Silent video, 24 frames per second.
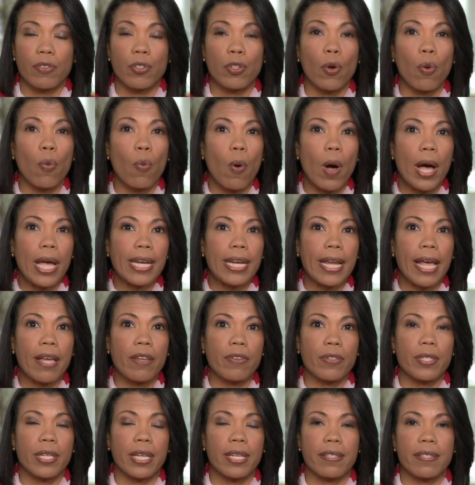The White
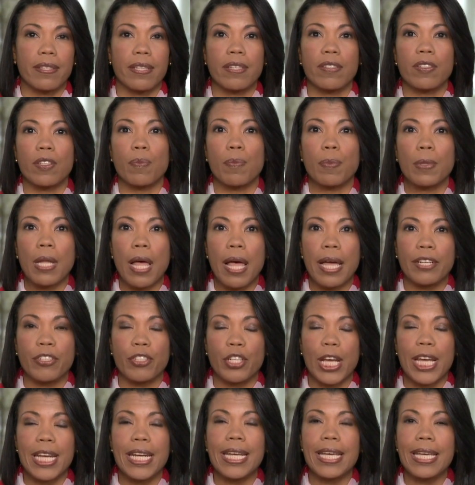House says the supply
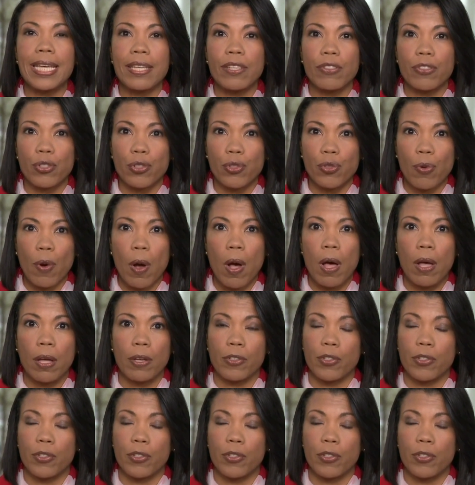chain is strong,